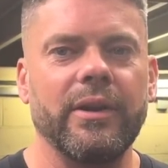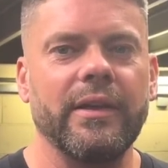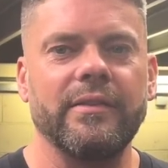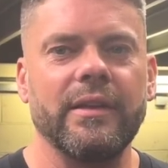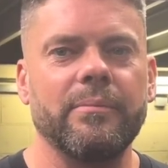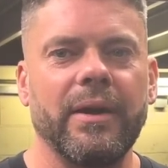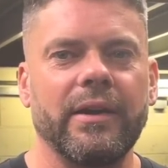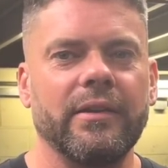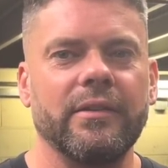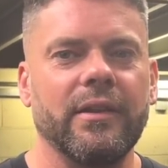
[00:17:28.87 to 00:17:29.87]
they did back
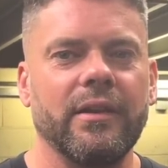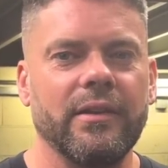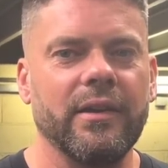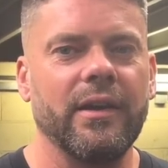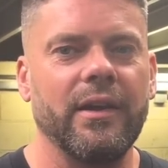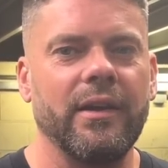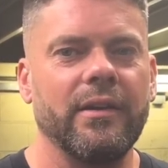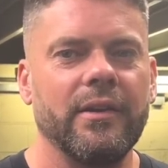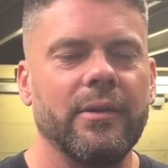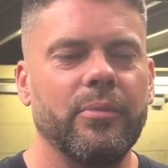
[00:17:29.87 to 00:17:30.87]
in the day.
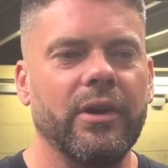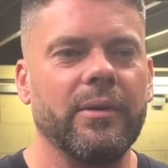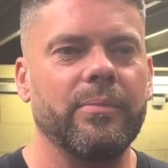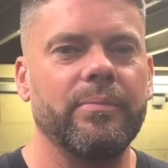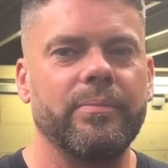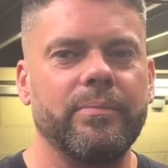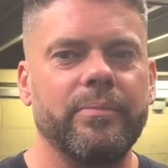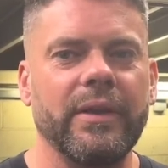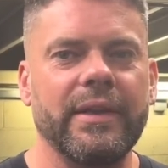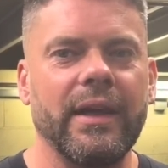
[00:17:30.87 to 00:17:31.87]
Pretty,
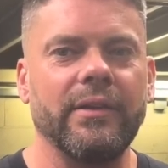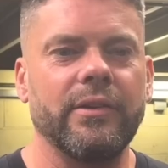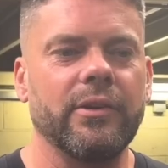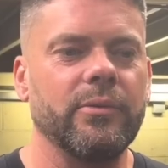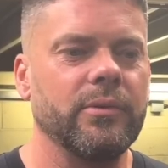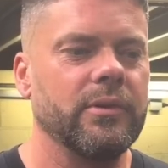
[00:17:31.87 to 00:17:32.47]
they can do.